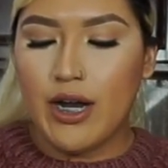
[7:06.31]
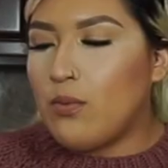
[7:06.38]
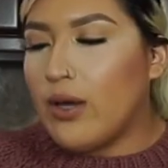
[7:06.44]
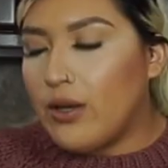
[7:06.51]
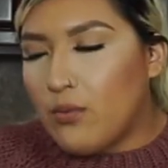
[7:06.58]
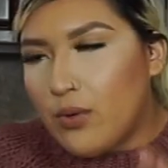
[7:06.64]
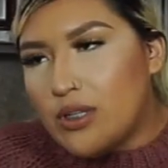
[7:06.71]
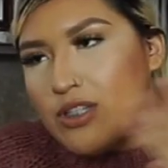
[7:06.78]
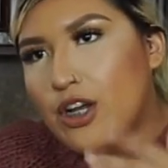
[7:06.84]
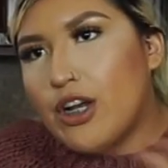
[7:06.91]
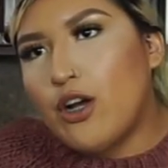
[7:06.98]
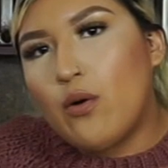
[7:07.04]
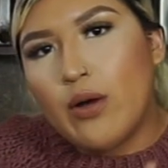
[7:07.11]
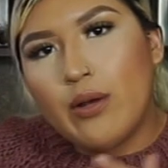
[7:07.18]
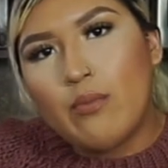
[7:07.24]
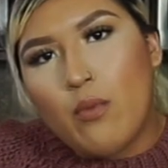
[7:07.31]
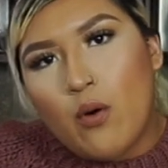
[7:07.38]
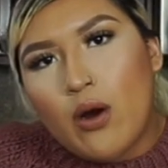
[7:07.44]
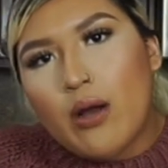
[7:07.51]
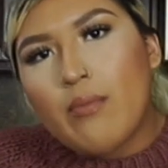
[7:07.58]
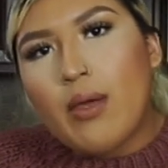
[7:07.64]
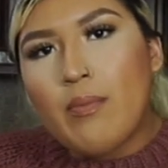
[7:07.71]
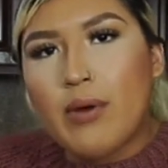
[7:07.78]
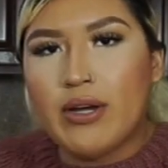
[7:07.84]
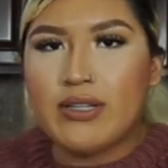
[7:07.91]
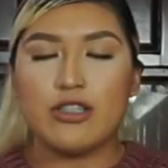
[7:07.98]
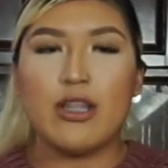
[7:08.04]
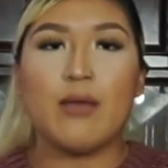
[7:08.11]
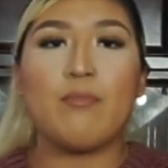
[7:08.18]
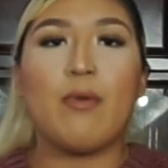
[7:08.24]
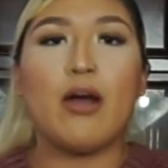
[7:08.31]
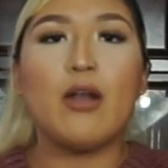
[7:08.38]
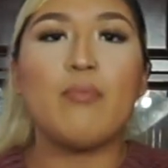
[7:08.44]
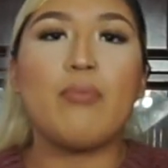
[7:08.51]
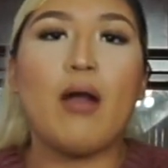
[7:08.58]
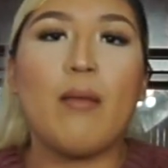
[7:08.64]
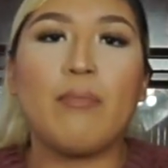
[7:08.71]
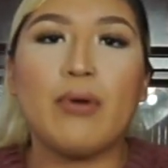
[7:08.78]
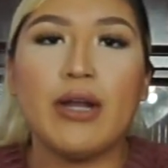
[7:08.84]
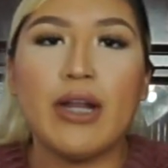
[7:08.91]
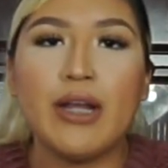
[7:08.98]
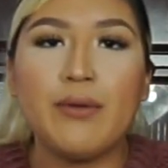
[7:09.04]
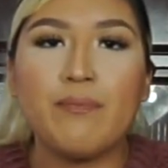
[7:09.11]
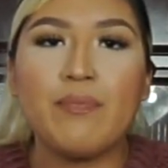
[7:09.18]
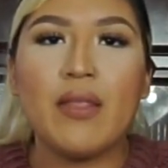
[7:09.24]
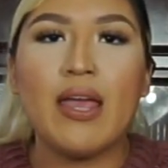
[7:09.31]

When we started going more, my parents, they bought a property